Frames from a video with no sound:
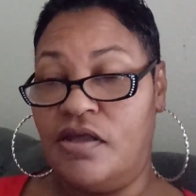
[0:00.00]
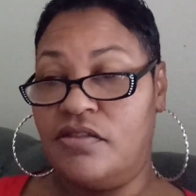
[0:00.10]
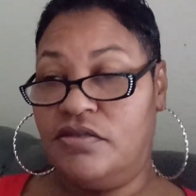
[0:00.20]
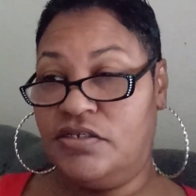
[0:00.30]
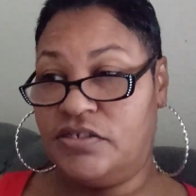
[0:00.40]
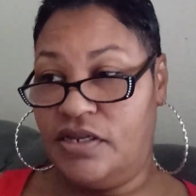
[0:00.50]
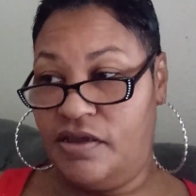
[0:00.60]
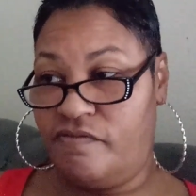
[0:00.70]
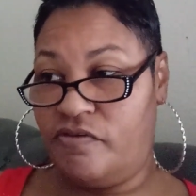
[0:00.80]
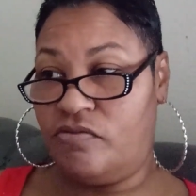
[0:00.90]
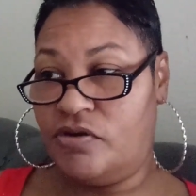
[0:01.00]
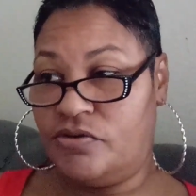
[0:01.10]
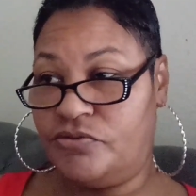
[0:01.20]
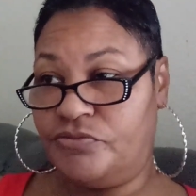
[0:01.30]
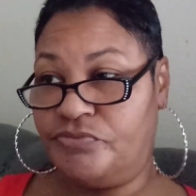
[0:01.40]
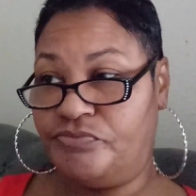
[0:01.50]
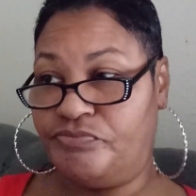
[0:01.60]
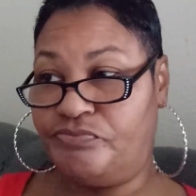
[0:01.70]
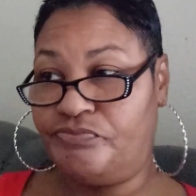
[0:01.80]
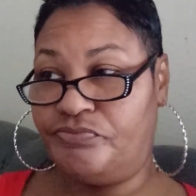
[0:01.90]
this living room,
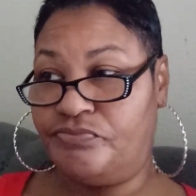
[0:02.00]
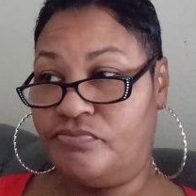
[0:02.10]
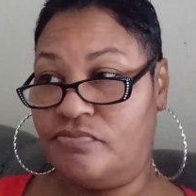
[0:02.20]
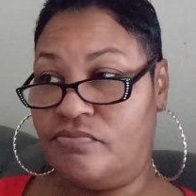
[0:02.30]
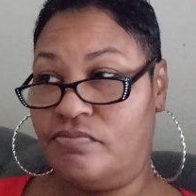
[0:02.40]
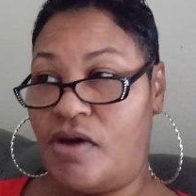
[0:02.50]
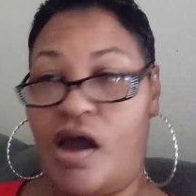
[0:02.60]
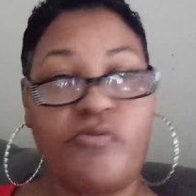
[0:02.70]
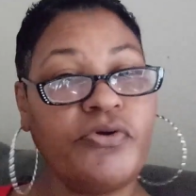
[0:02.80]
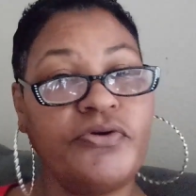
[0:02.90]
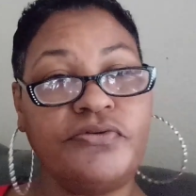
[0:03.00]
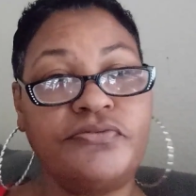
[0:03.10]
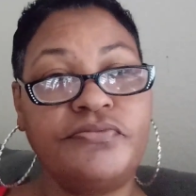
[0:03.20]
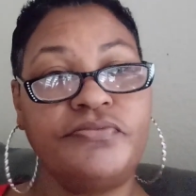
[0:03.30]
my room.